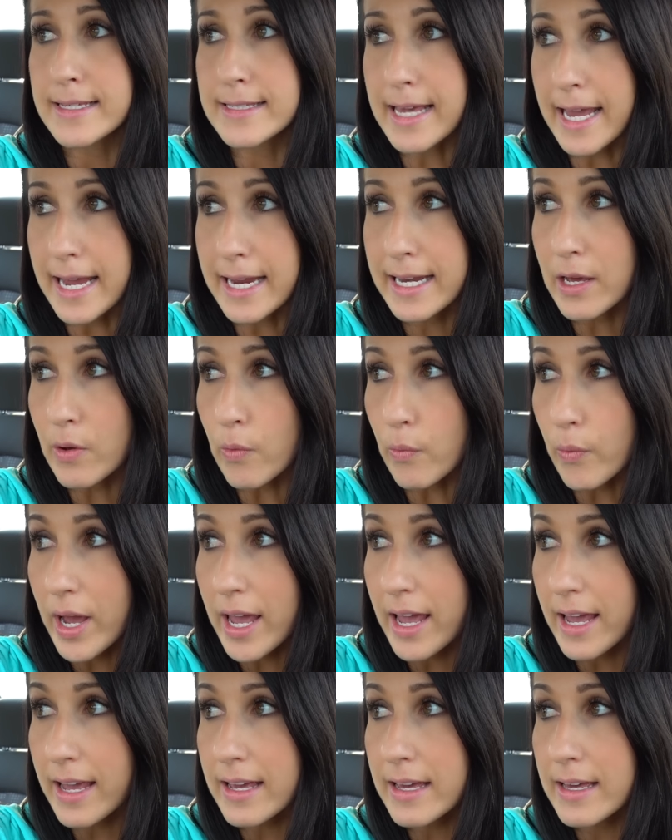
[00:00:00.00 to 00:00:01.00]
gaining
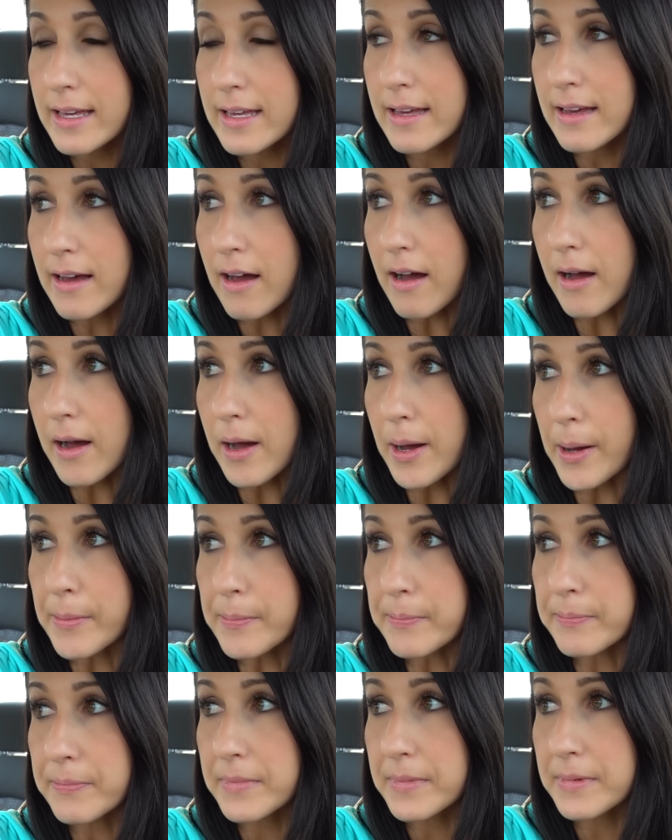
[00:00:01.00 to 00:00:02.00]
weight,
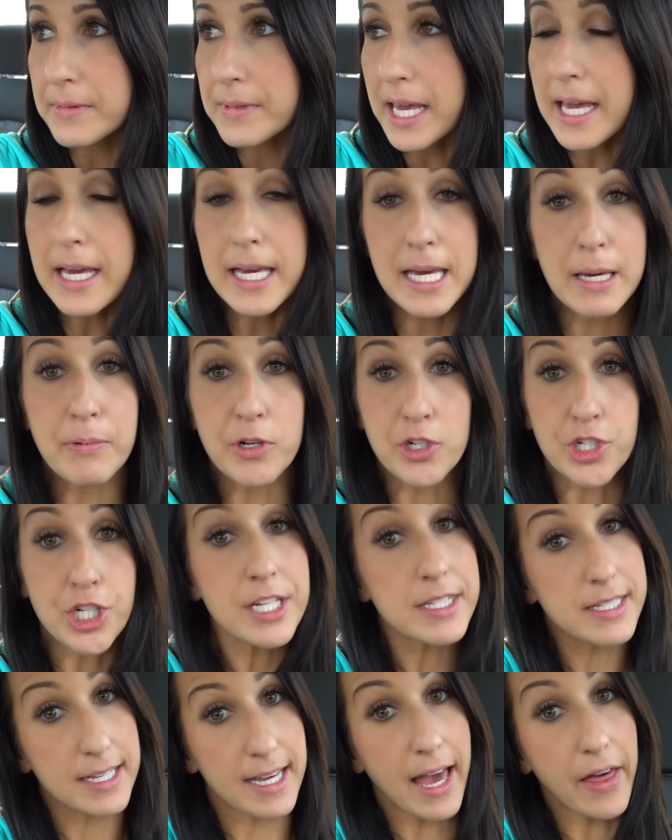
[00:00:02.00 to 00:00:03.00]
can't keep your
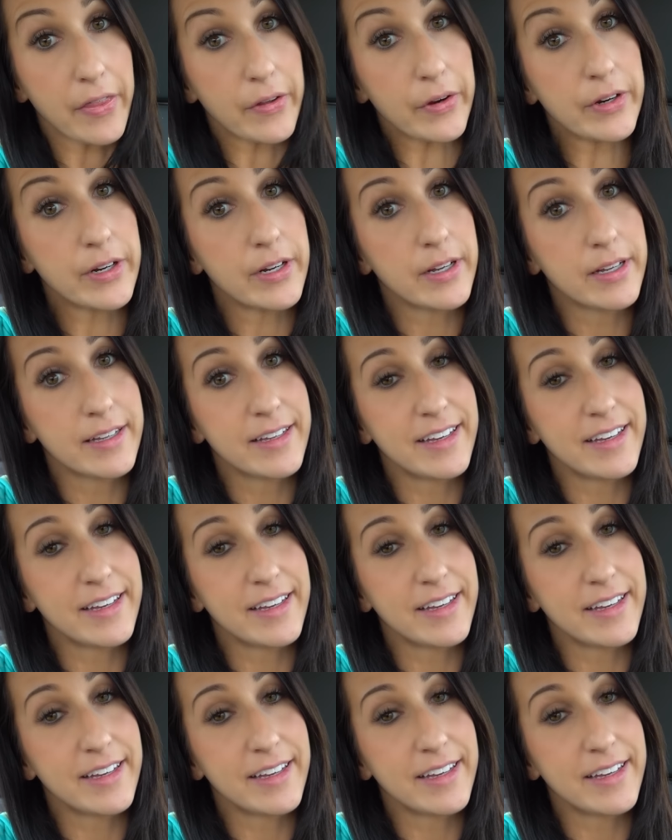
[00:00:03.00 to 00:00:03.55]
shit together,